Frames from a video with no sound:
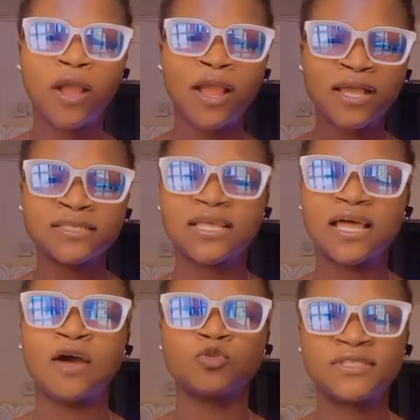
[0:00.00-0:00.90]
organs
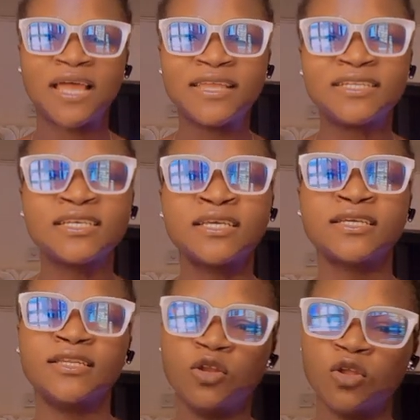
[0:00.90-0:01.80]
outside
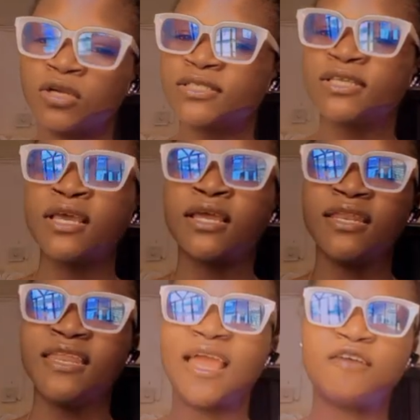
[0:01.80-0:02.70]
the lungs.
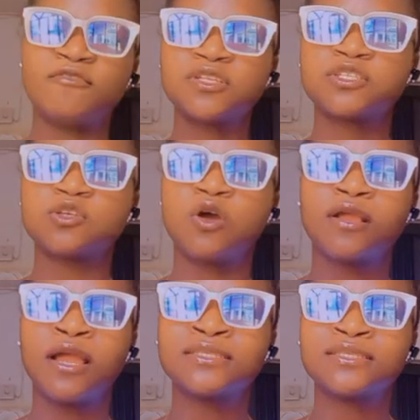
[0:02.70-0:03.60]
They affect
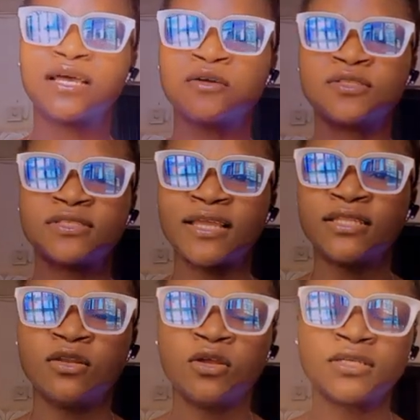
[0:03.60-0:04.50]
organs outside
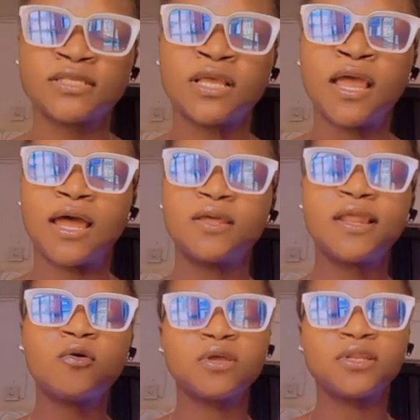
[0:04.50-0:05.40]
the lungs.
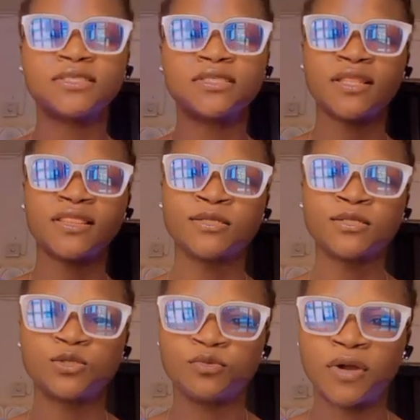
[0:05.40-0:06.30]
Another one is latent
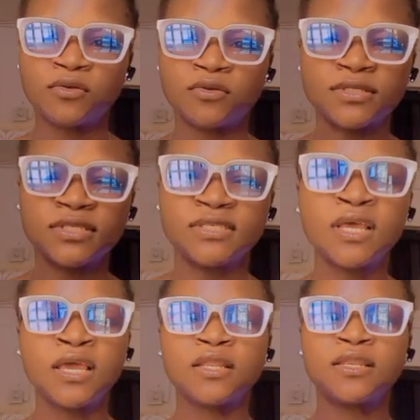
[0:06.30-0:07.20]
tuberculosis.
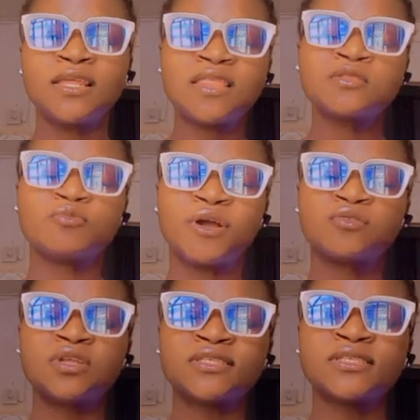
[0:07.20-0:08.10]
Latent
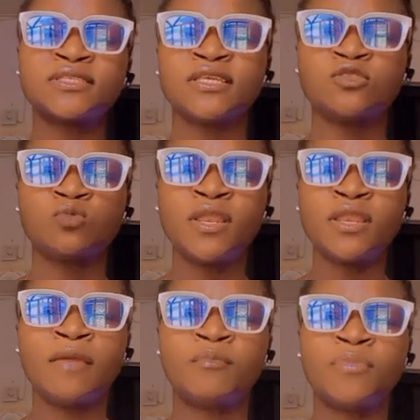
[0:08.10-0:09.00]
tuberculosis is when
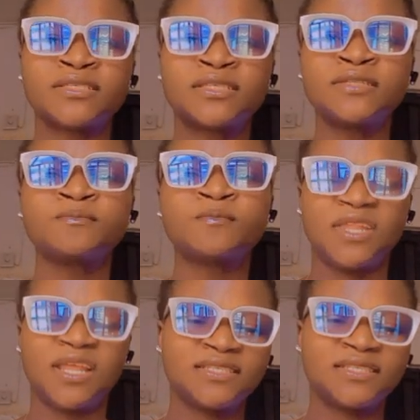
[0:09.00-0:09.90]
a person
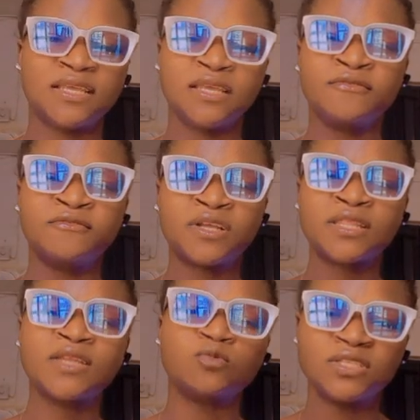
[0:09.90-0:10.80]
that is
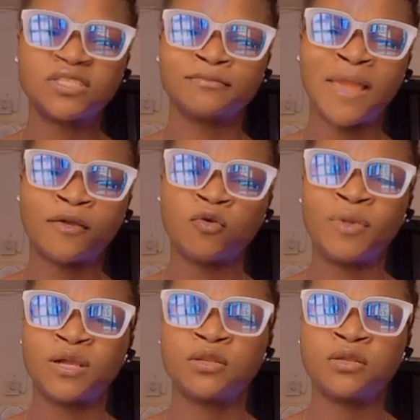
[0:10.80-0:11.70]
infected with
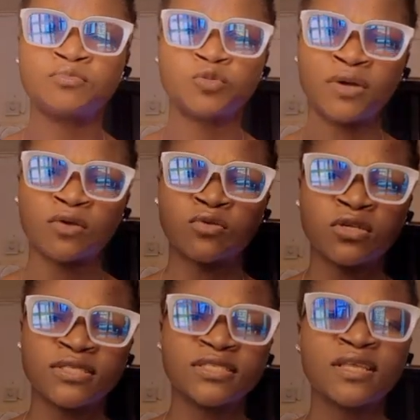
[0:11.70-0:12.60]
Mycobacterium
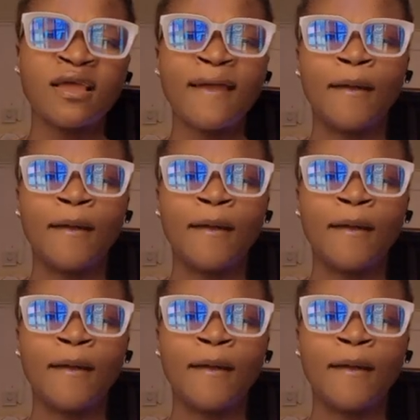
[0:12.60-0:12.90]
tuberculosis